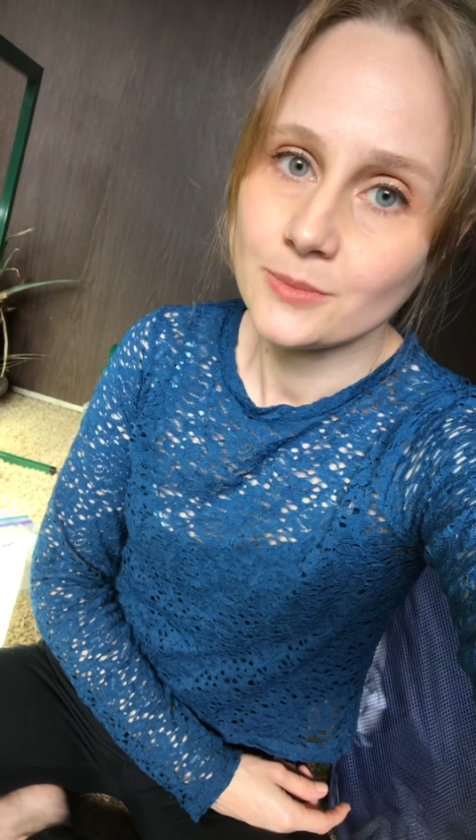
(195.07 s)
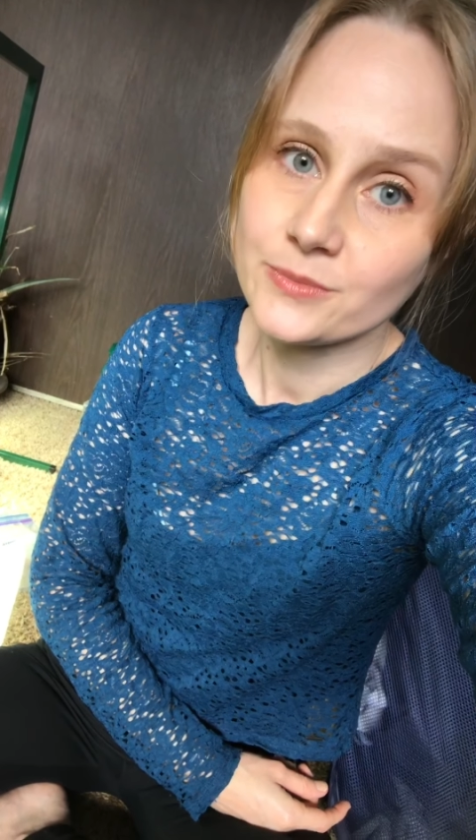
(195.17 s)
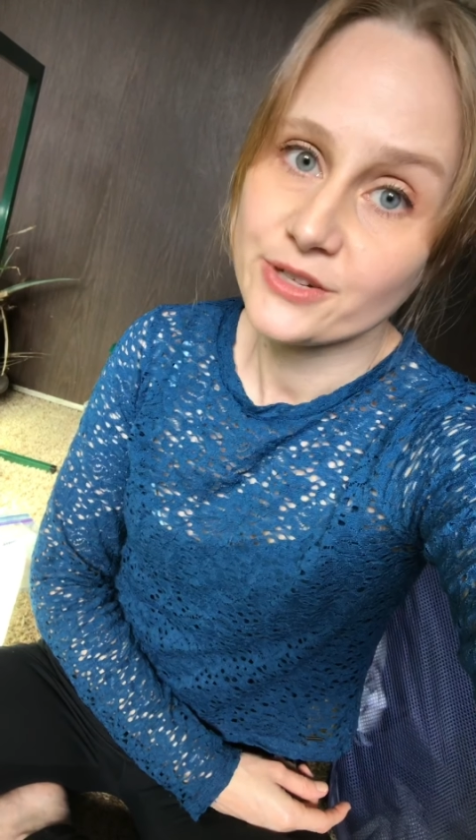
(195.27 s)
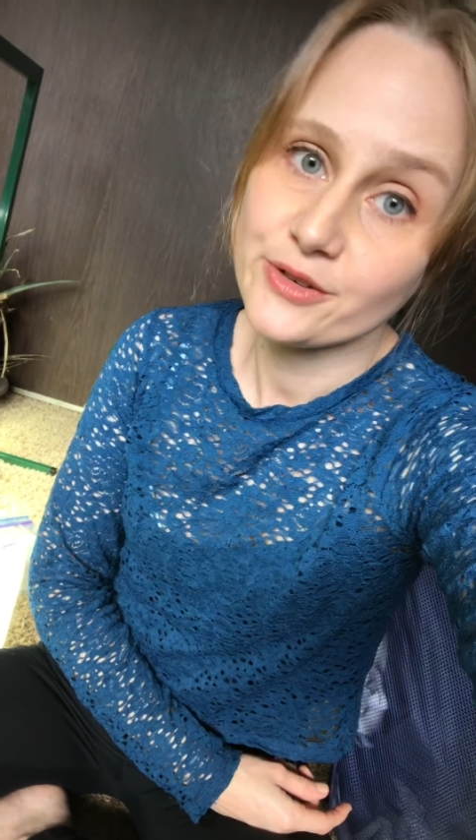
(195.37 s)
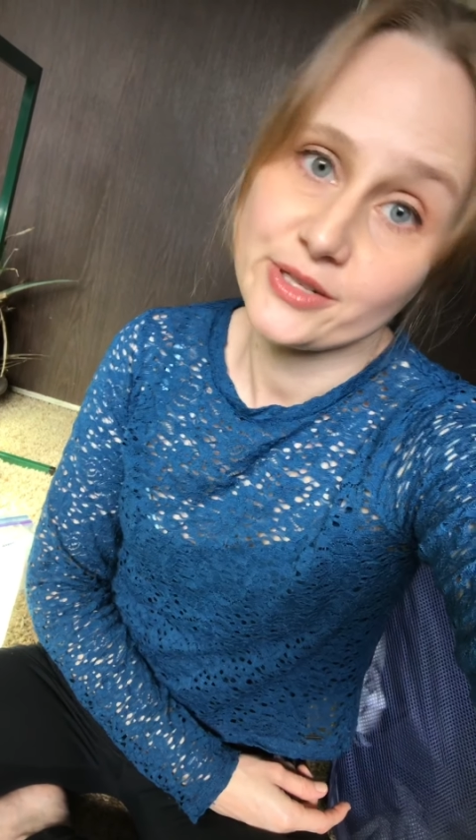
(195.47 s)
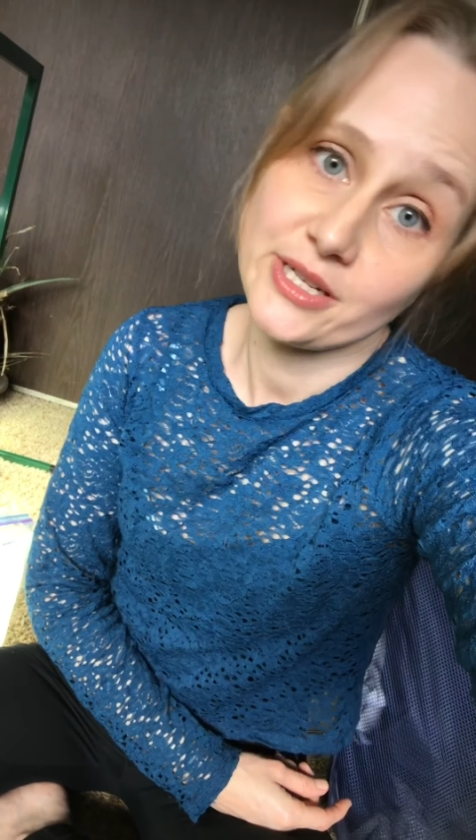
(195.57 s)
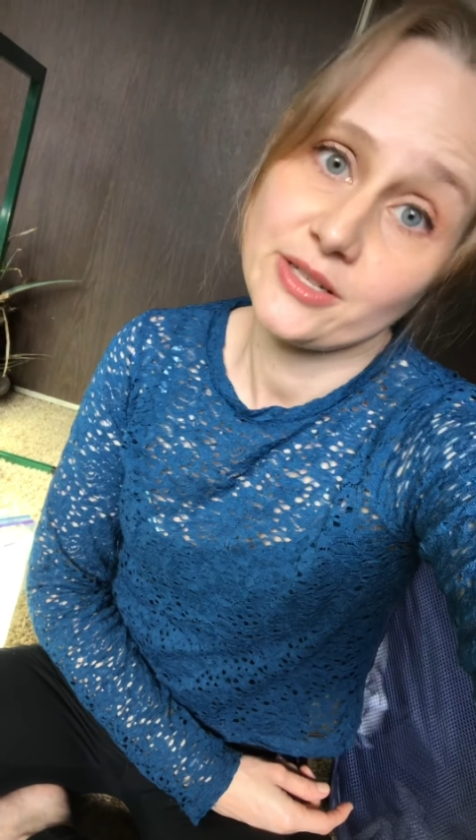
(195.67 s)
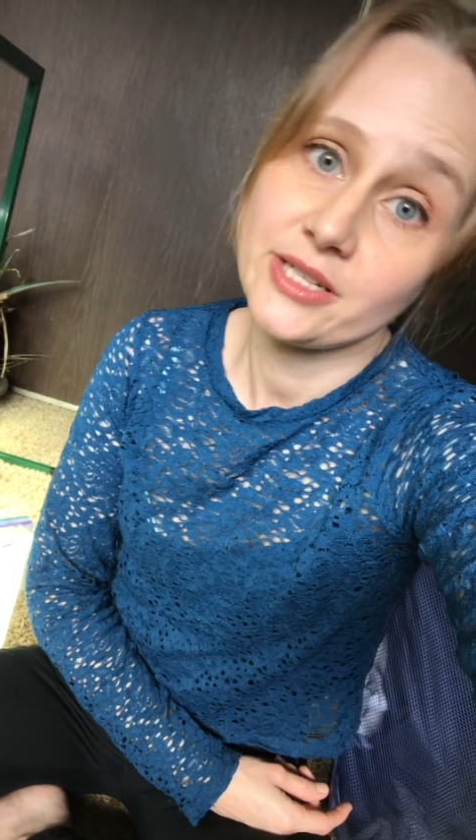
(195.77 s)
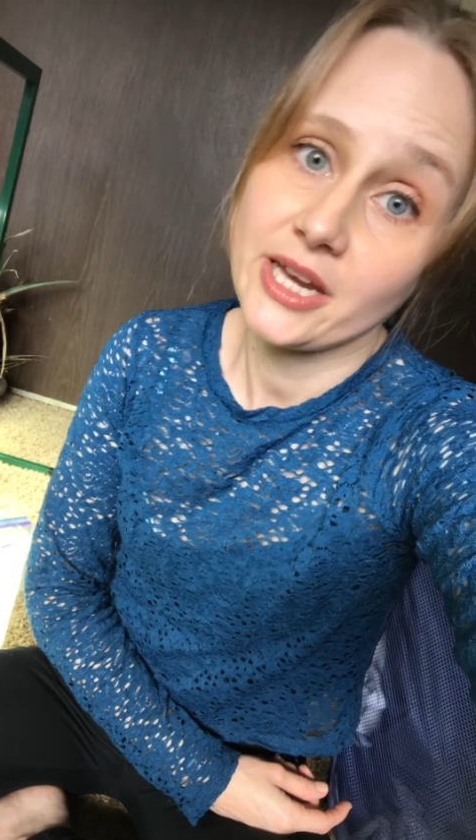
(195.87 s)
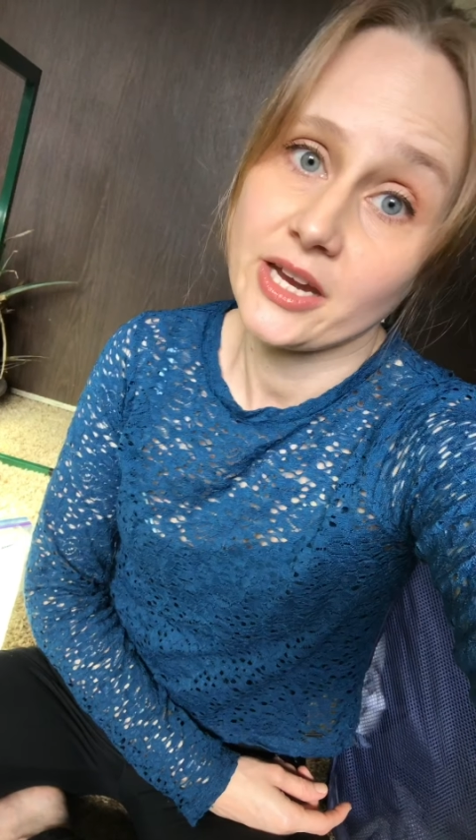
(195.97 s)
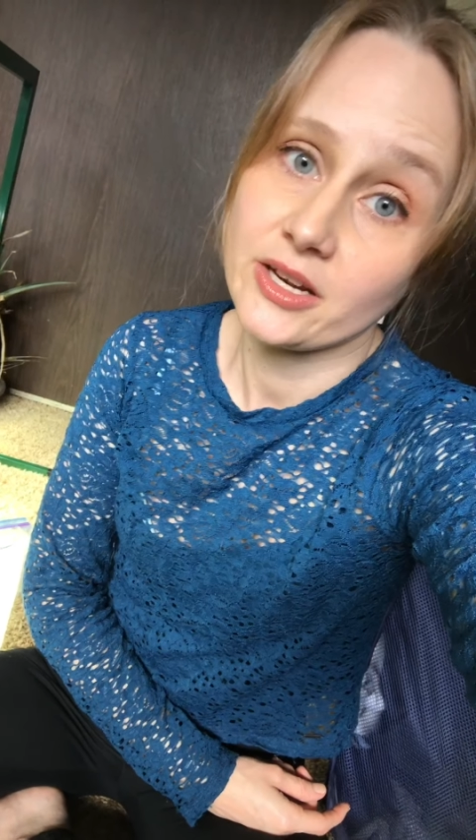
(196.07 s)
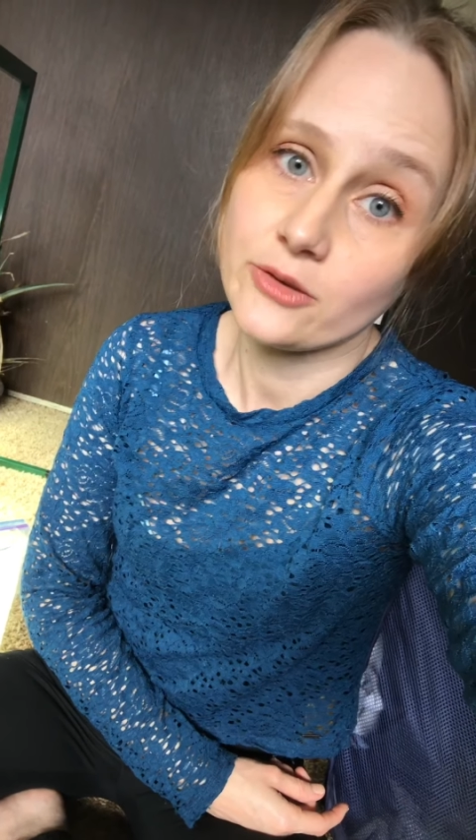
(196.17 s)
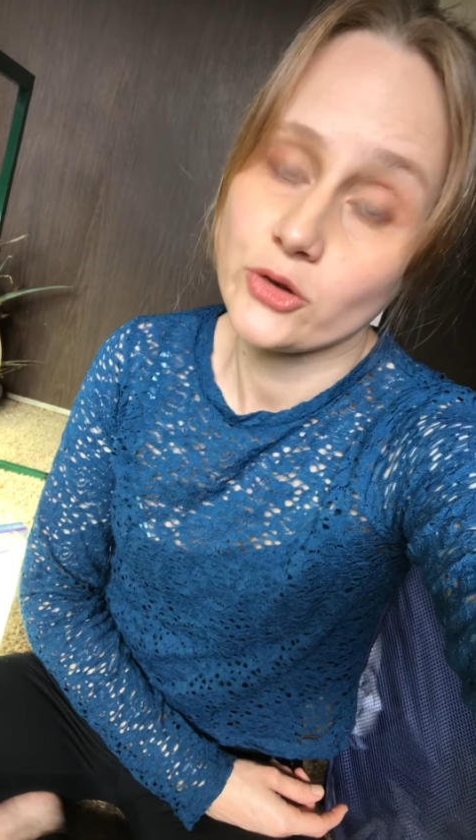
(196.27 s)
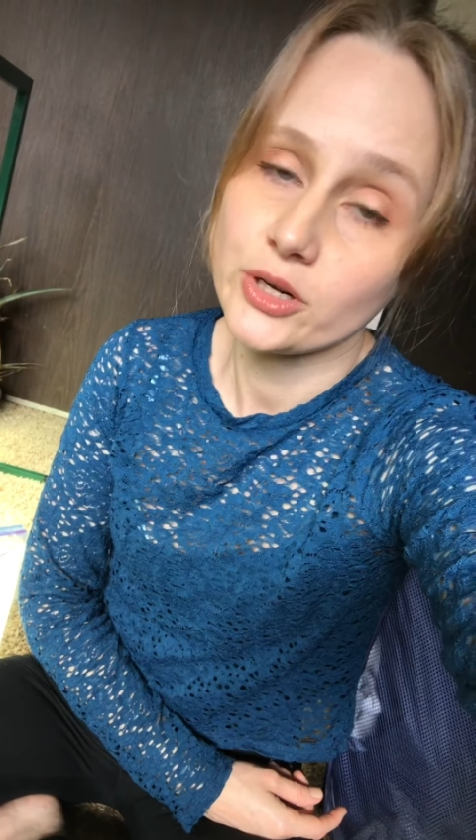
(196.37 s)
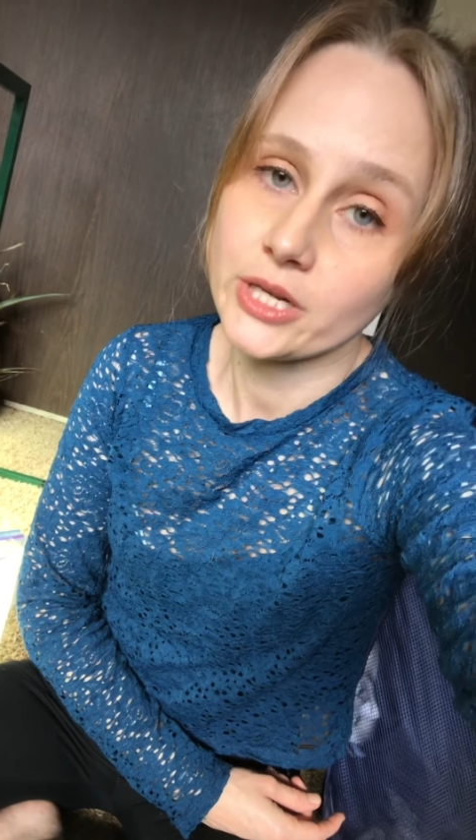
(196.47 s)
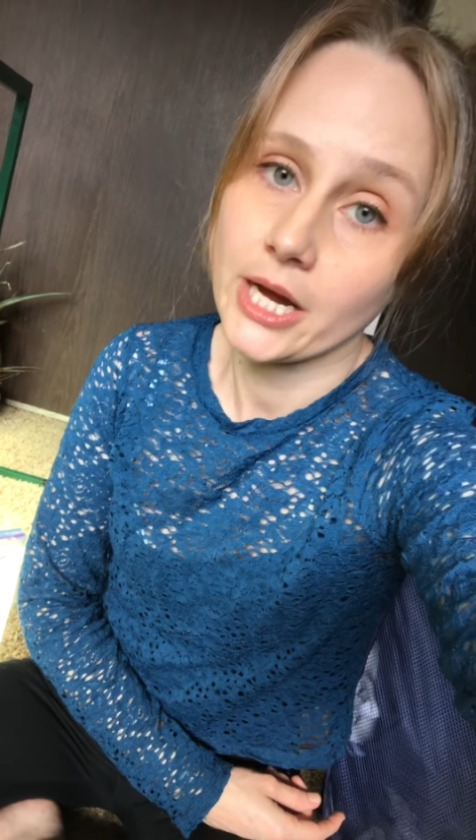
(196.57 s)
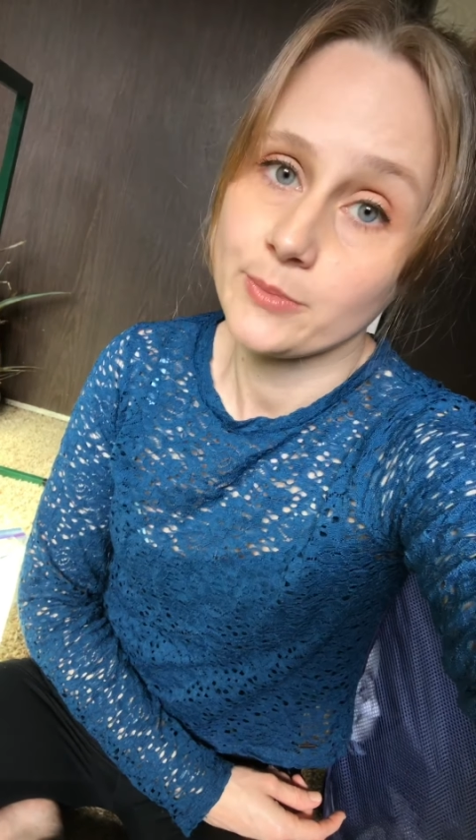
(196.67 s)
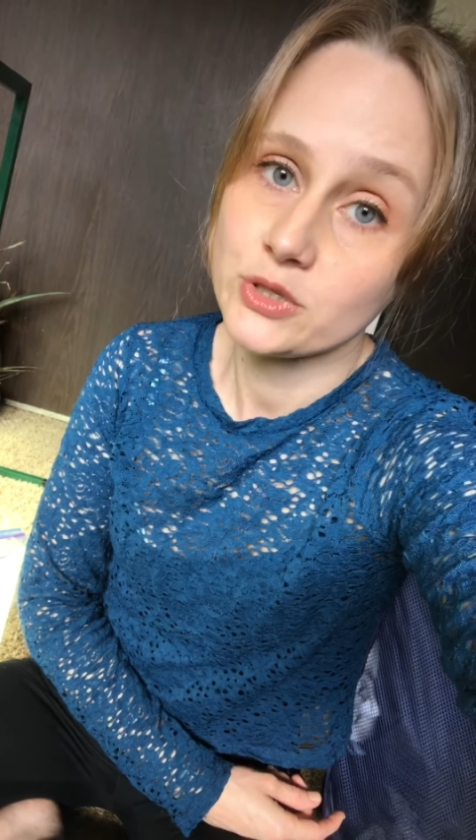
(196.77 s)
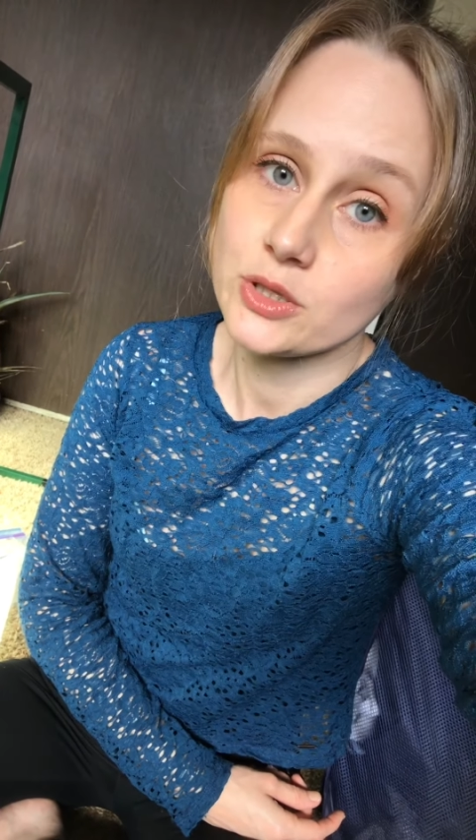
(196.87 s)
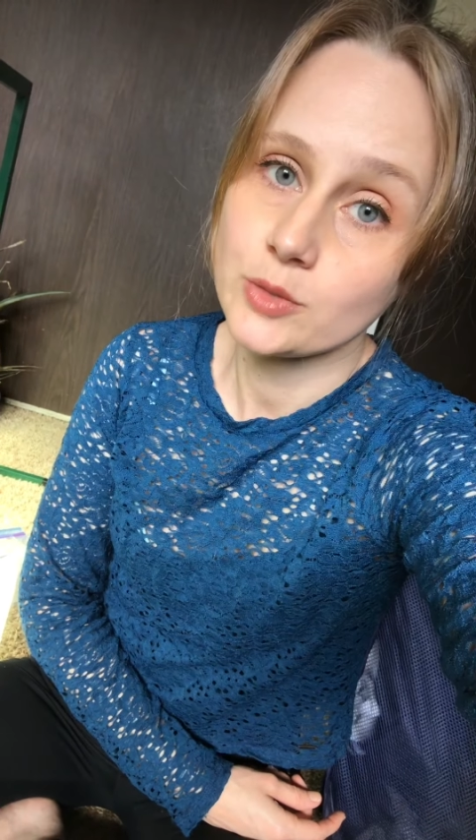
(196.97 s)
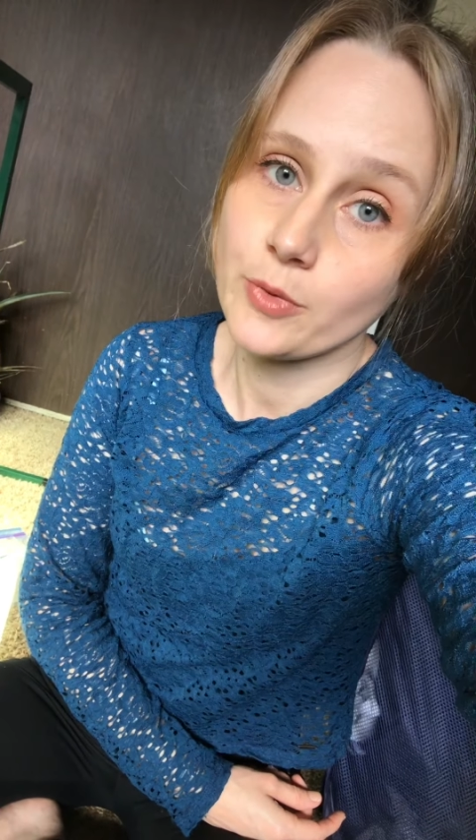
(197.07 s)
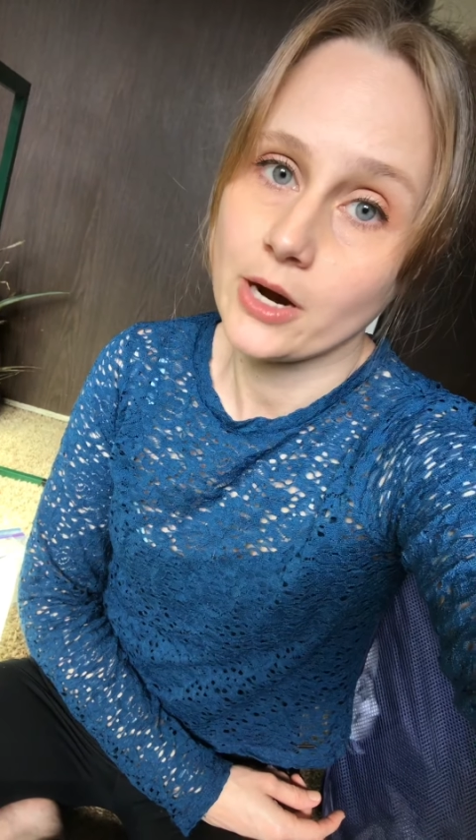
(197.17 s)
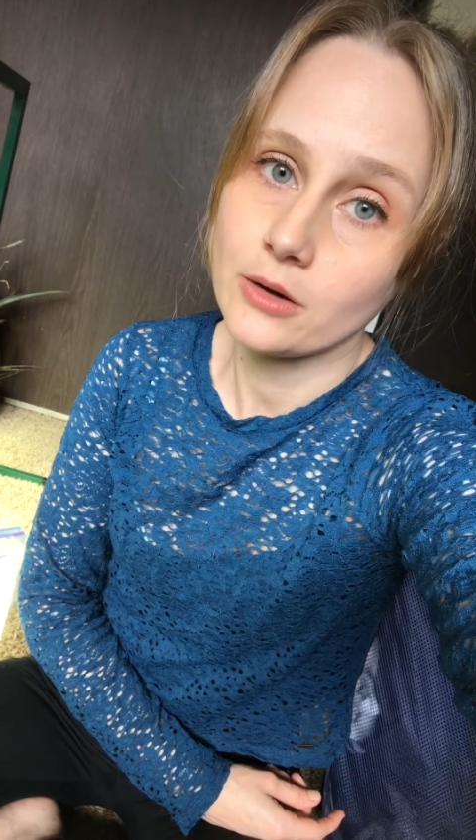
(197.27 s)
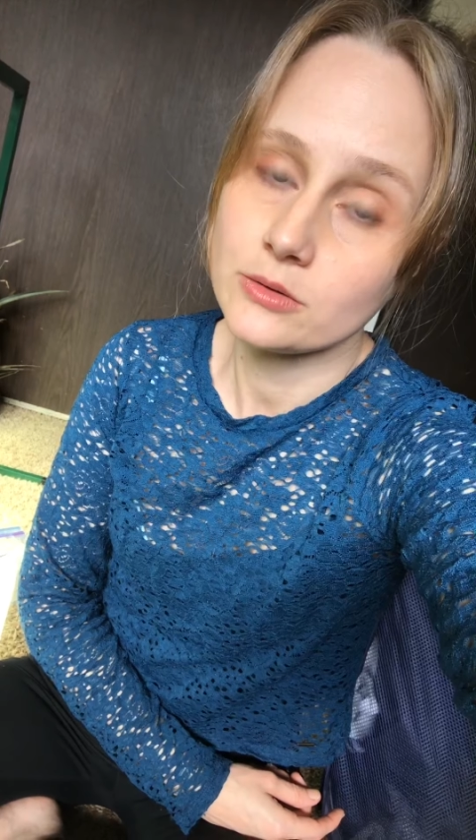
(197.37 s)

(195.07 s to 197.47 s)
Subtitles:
Different seeds take different times to sprout,